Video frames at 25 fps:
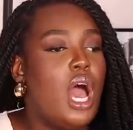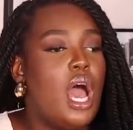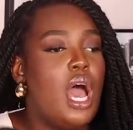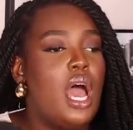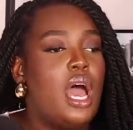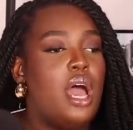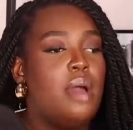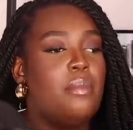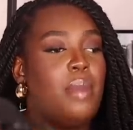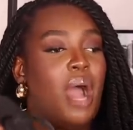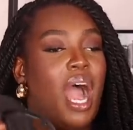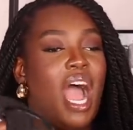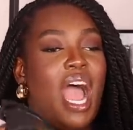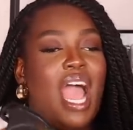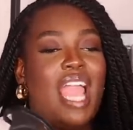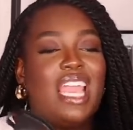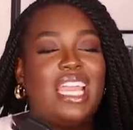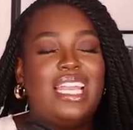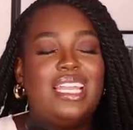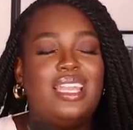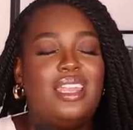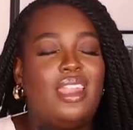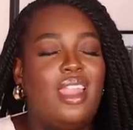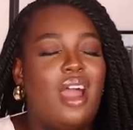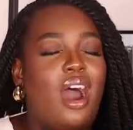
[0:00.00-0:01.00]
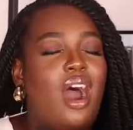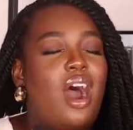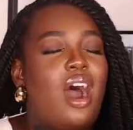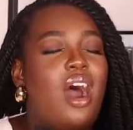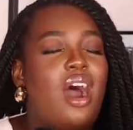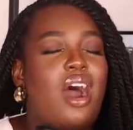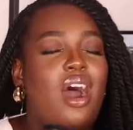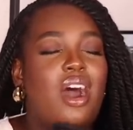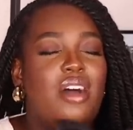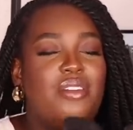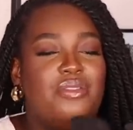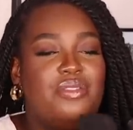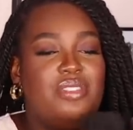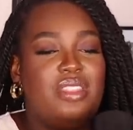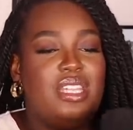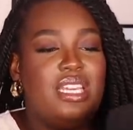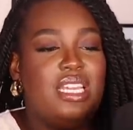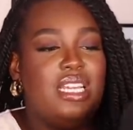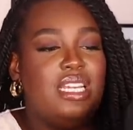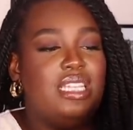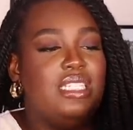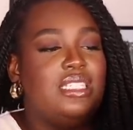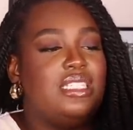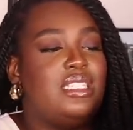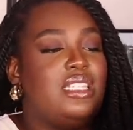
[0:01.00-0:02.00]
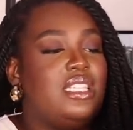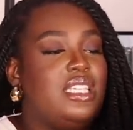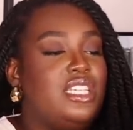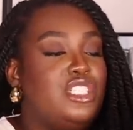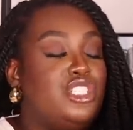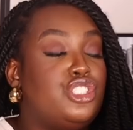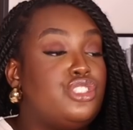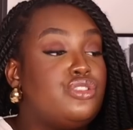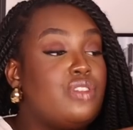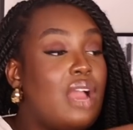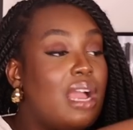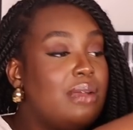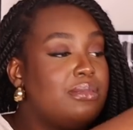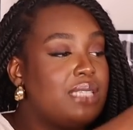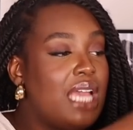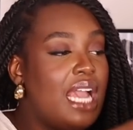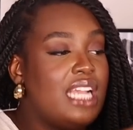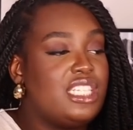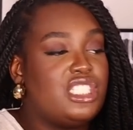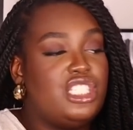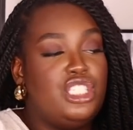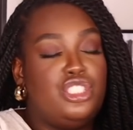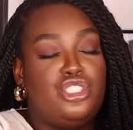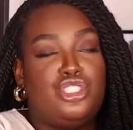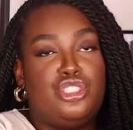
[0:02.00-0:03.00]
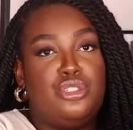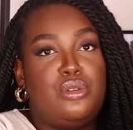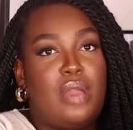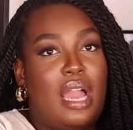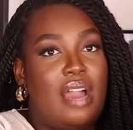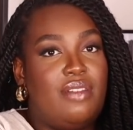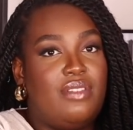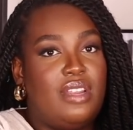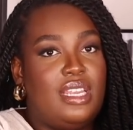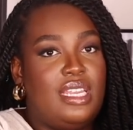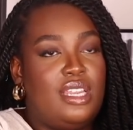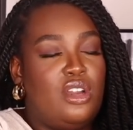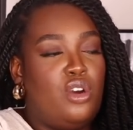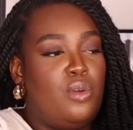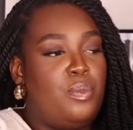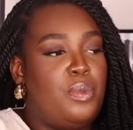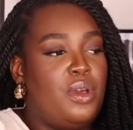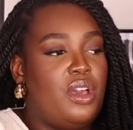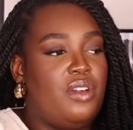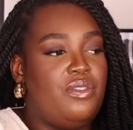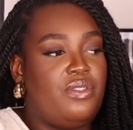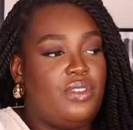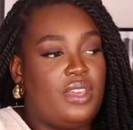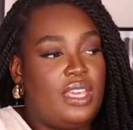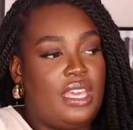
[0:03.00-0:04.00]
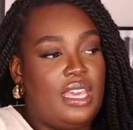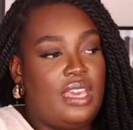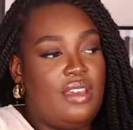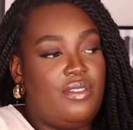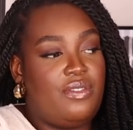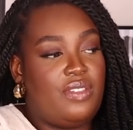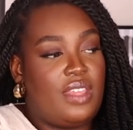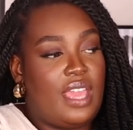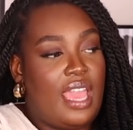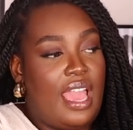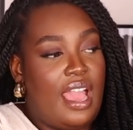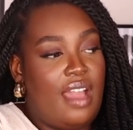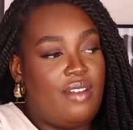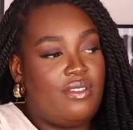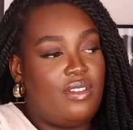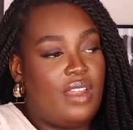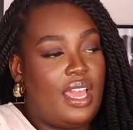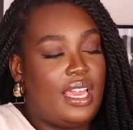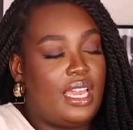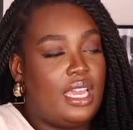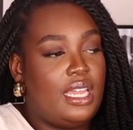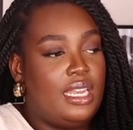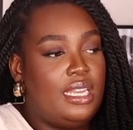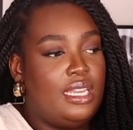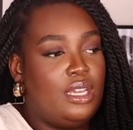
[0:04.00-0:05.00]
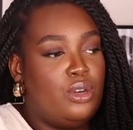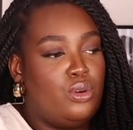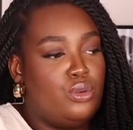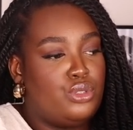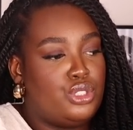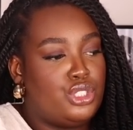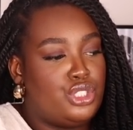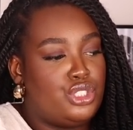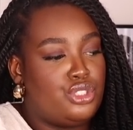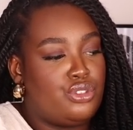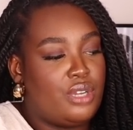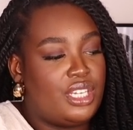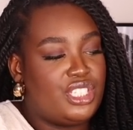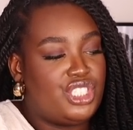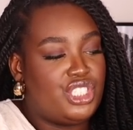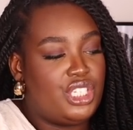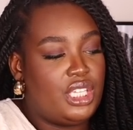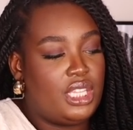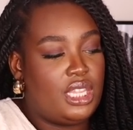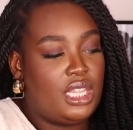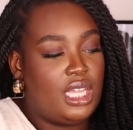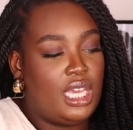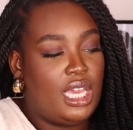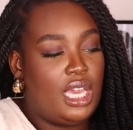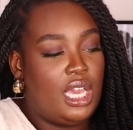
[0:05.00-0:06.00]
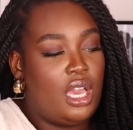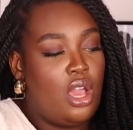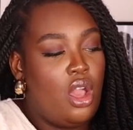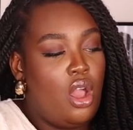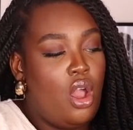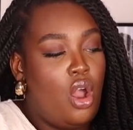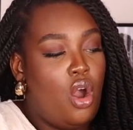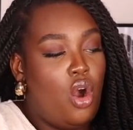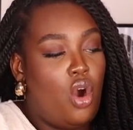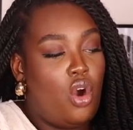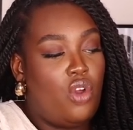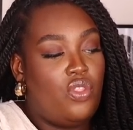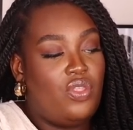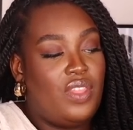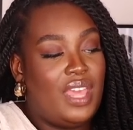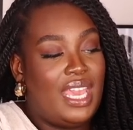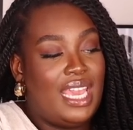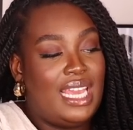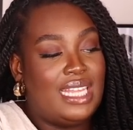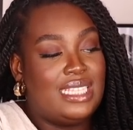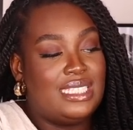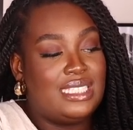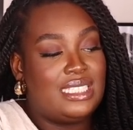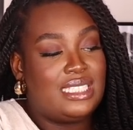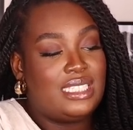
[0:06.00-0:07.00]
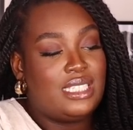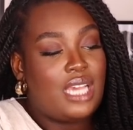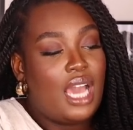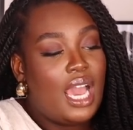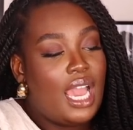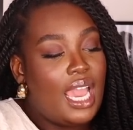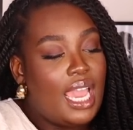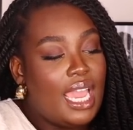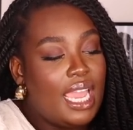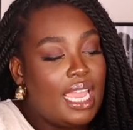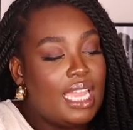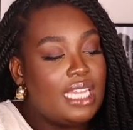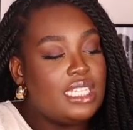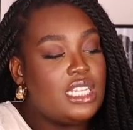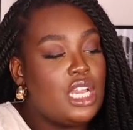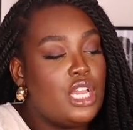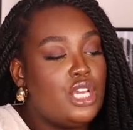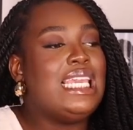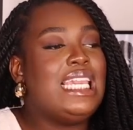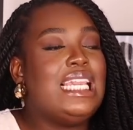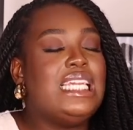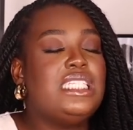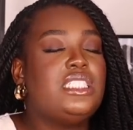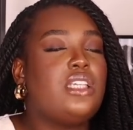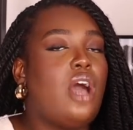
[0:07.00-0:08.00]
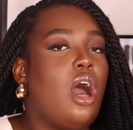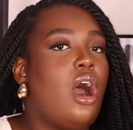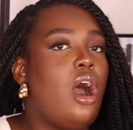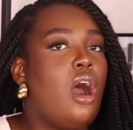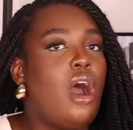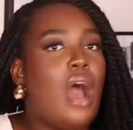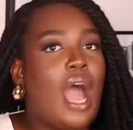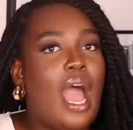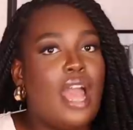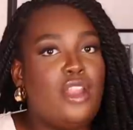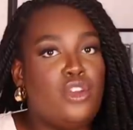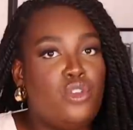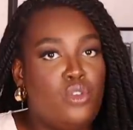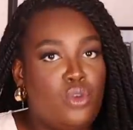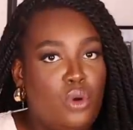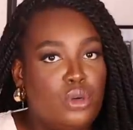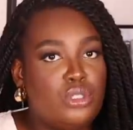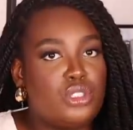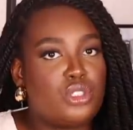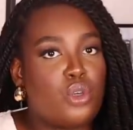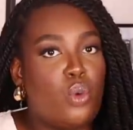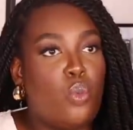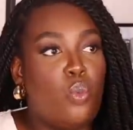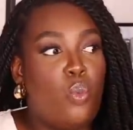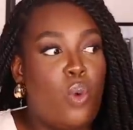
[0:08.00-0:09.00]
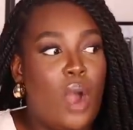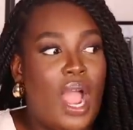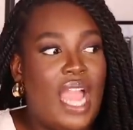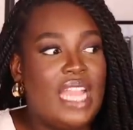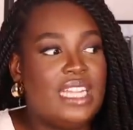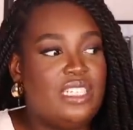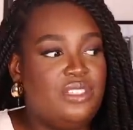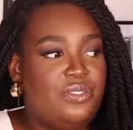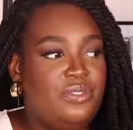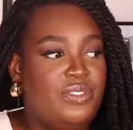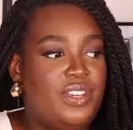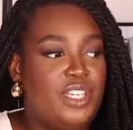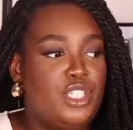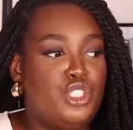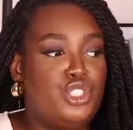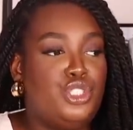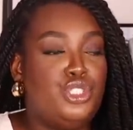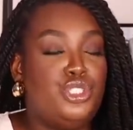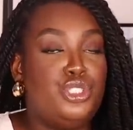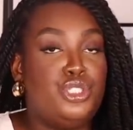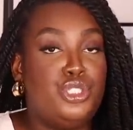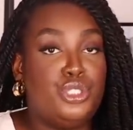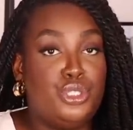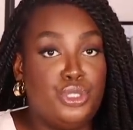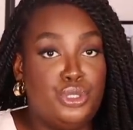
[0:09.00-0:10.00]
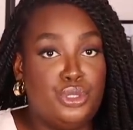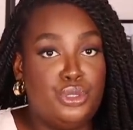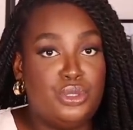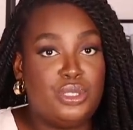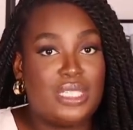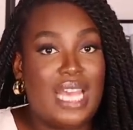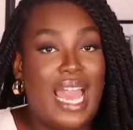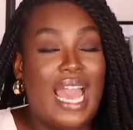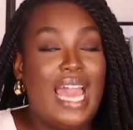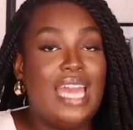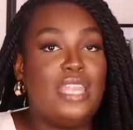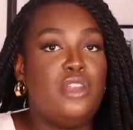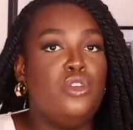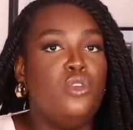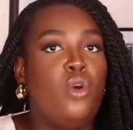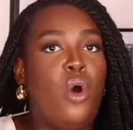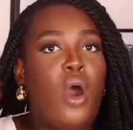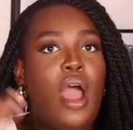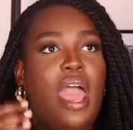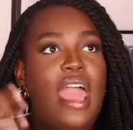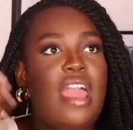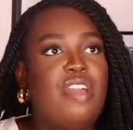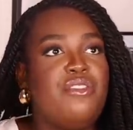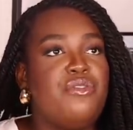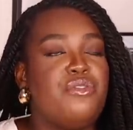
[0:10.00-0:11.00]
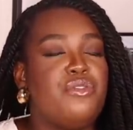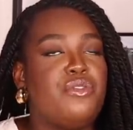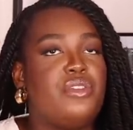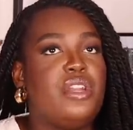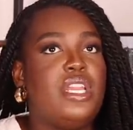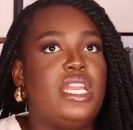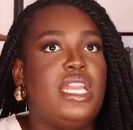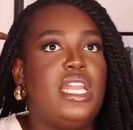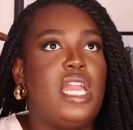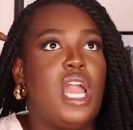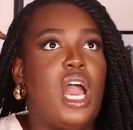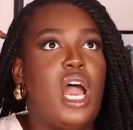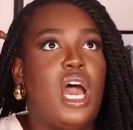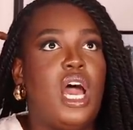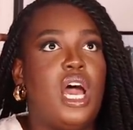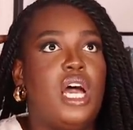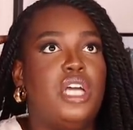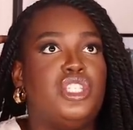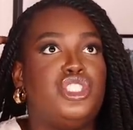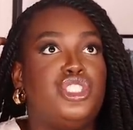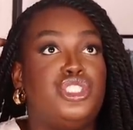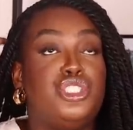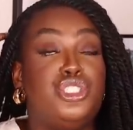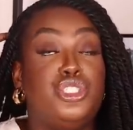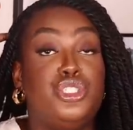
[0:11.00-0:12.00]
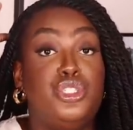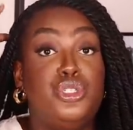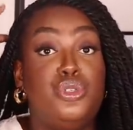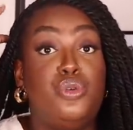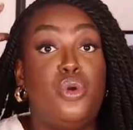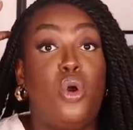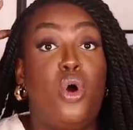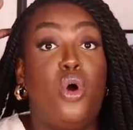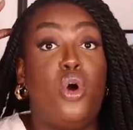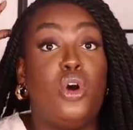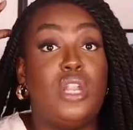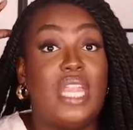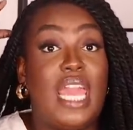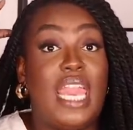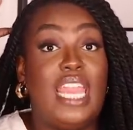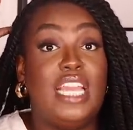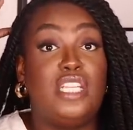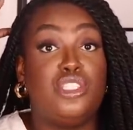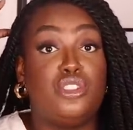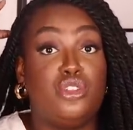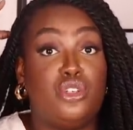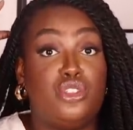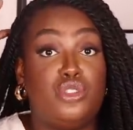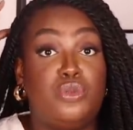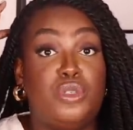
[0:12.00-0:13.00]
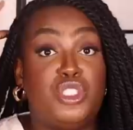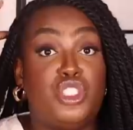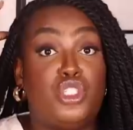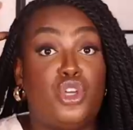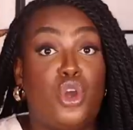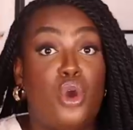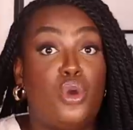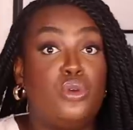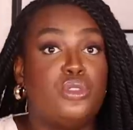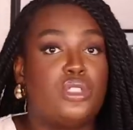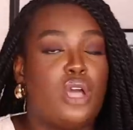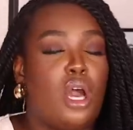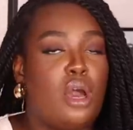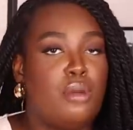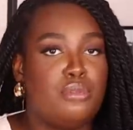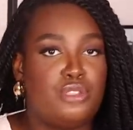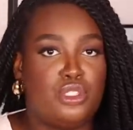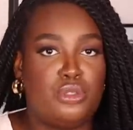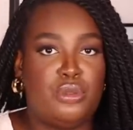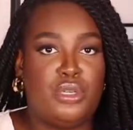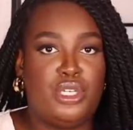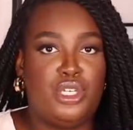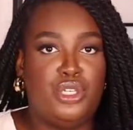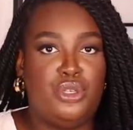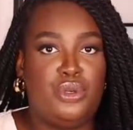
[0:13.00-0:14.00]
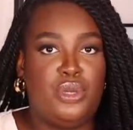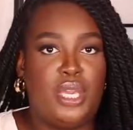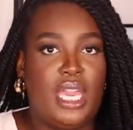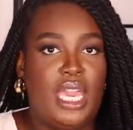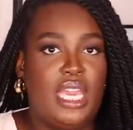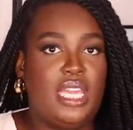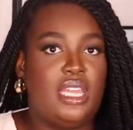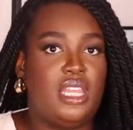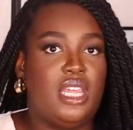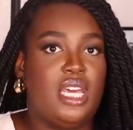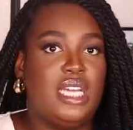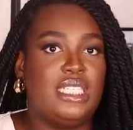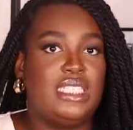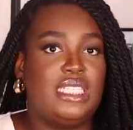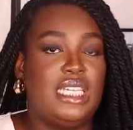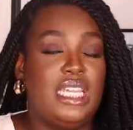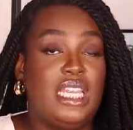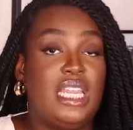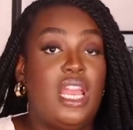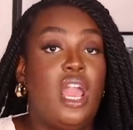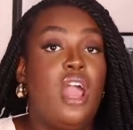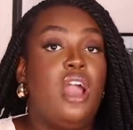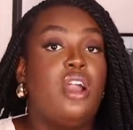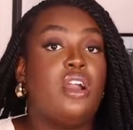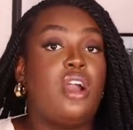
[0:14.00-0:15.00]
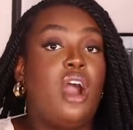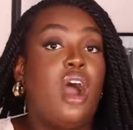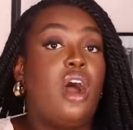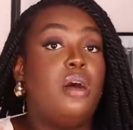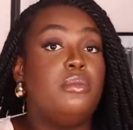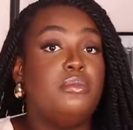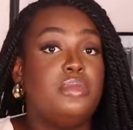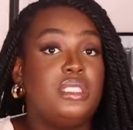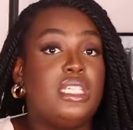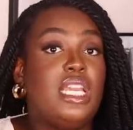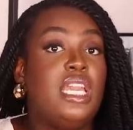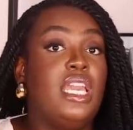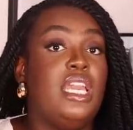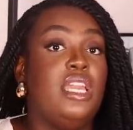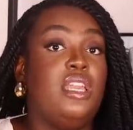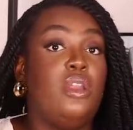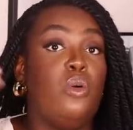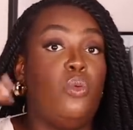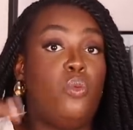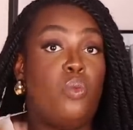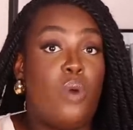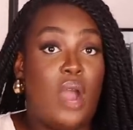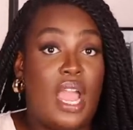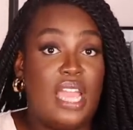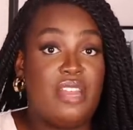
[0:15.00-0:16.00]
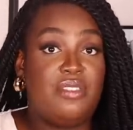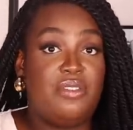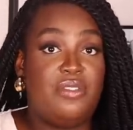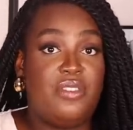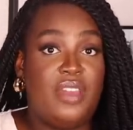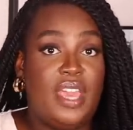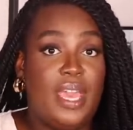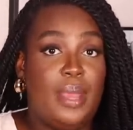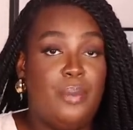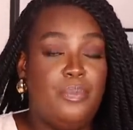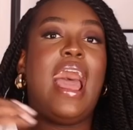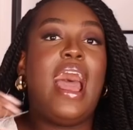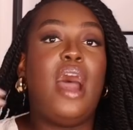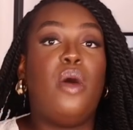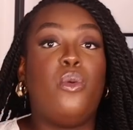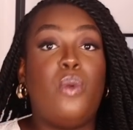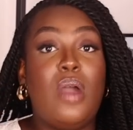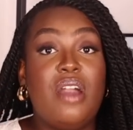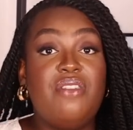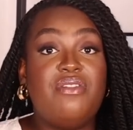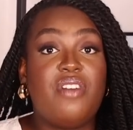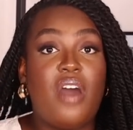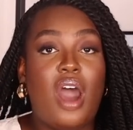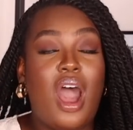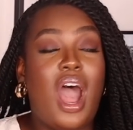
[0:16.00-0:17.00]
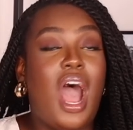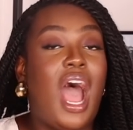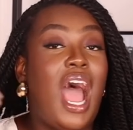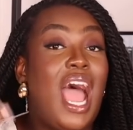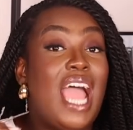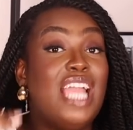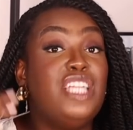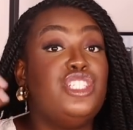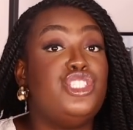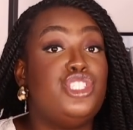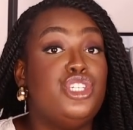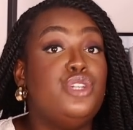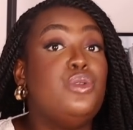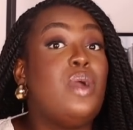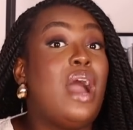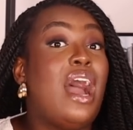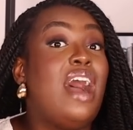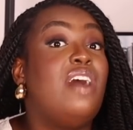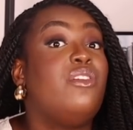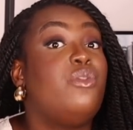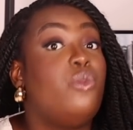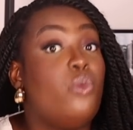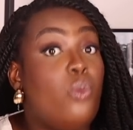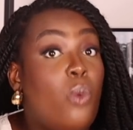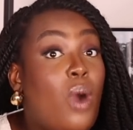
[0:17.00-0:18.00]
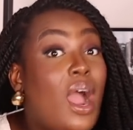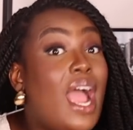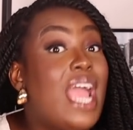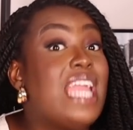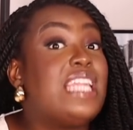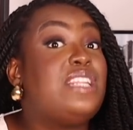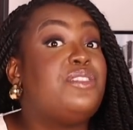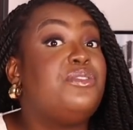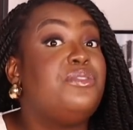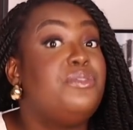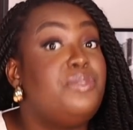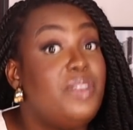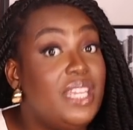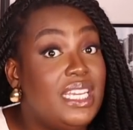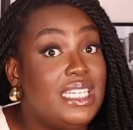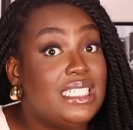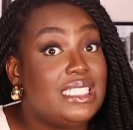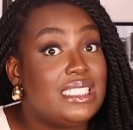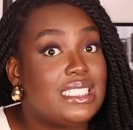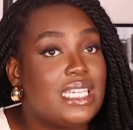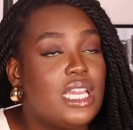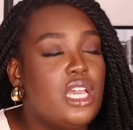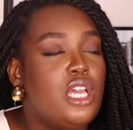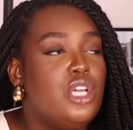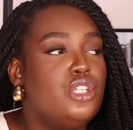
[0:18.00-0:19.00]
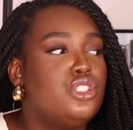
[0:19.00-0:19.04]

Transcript: Um, I love these. These straps actually do have a little bit of give. They have like a little stretchy thing on the inside. These are not wide fit shoes and not every uh, shoe on ASOS which goes up to a UK 13 comes in wide fit. However, I do have wide feet.